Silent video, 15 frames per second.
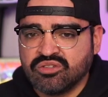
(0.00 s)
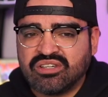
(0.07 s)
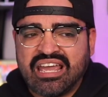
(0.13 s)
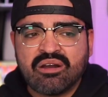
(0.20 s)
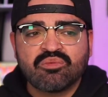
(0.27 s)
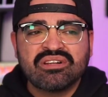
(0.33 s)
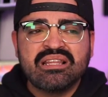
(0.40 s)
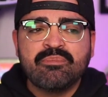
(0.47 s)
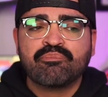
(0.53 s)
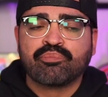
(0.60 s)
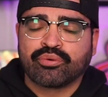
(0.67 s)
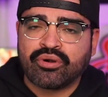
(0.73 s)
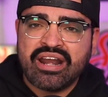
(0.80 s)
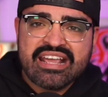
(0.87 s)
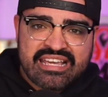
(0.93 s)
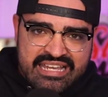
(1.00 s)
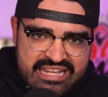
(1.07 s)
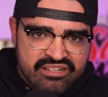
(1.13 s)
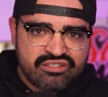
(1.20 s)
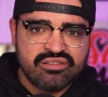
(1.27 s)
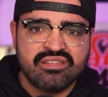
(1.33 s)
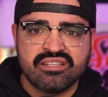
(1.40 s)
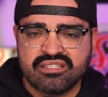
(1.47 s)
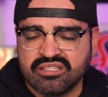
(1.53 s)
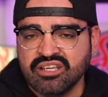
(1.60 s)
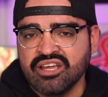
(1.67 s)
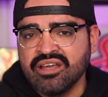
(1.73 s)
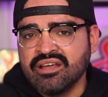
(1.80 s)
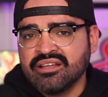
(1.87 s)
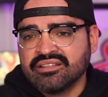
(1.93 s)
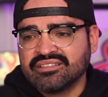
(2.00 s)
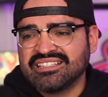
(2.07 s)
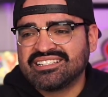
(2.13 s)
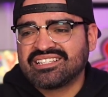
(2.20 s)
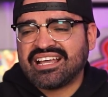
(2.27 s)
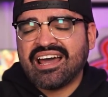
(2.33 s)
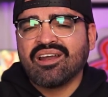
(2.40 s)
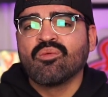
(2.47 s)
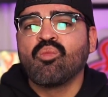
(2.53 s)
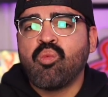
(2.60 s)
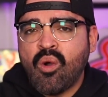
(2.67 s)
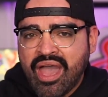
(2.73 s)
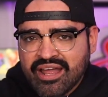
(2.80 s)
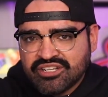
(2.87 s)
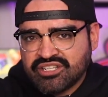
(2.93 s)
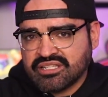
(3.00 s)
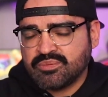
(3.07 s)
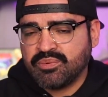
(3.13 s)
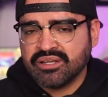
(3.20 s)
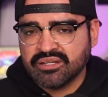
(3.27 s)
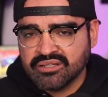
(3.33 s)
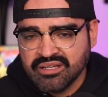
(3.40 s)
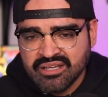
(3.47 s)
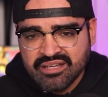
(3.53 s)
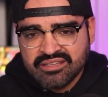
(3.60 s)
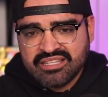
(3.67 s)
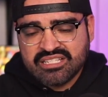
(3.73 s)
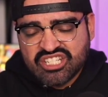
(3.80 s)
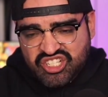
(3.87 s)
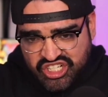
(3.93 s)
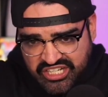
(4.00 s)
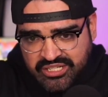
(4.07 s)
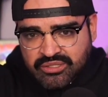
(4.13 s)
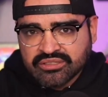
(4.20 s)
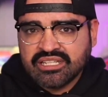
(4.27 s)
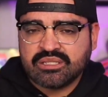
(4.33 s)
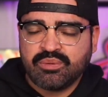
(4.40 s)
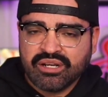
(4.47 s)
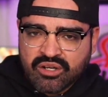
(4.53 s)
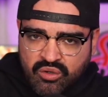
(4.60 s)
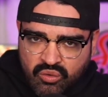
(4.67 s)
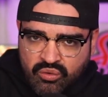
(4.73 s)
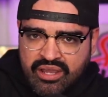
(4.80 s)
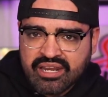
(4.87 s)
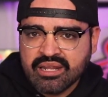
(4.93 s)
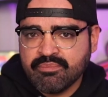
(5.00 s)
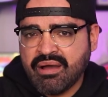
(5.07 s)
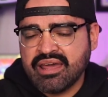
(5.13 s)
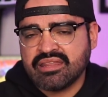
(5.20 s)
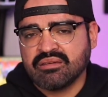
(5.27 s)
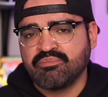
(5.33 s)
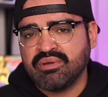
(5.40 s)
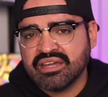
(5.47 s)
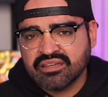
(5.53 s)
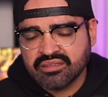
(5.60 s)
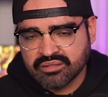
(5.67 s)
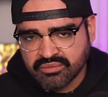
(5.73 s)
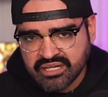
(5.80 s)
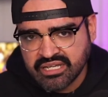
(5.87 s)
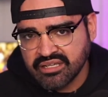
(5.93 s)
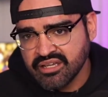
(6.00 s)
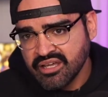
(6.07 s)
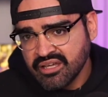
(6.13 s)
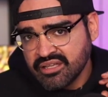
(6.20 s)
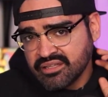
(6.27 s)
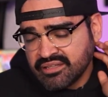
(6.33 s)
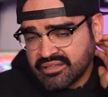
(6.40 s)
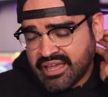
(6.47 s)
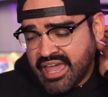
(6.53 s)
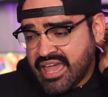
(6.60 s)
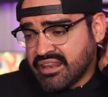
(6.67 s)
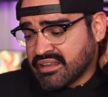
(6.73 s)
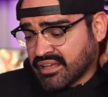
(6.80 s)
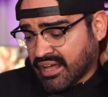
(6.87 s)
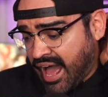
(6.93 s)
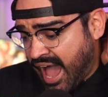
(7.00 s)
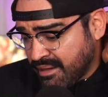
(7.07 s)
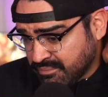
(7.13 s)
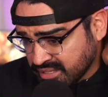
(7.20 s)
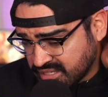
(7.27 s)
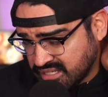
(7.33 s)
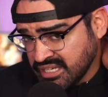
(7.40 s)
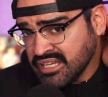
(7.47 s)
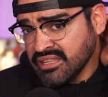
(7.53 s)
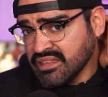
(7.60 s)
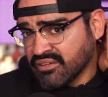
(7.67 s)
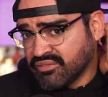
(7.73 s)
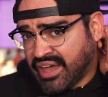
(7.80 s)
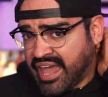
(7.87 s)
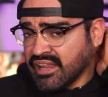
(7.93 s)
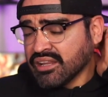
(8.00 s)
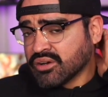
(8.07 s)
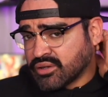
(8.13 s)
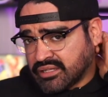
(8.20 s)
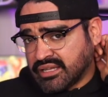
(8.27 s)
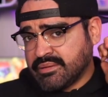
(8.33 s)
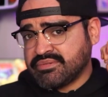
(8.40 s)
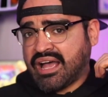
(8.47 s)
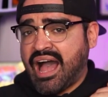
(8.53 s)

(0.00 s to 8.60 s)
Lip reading: You can't really break into this kind of wedge this shield that's been created by the big three. And I've been seeing the Halo clips.